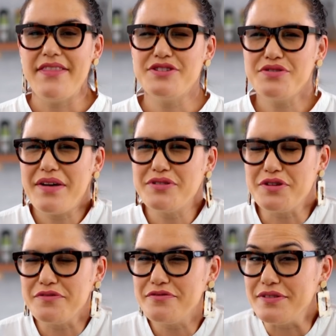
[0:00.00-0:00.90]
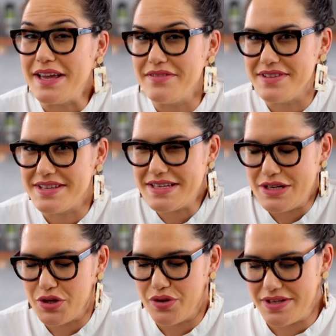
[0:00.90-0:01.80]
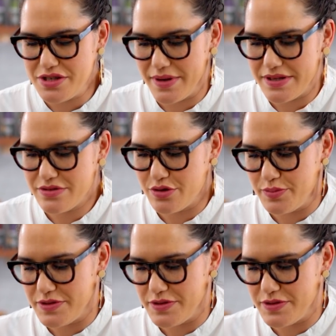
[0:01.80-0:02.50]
and they do have a lot of flavour that's going to go into our soup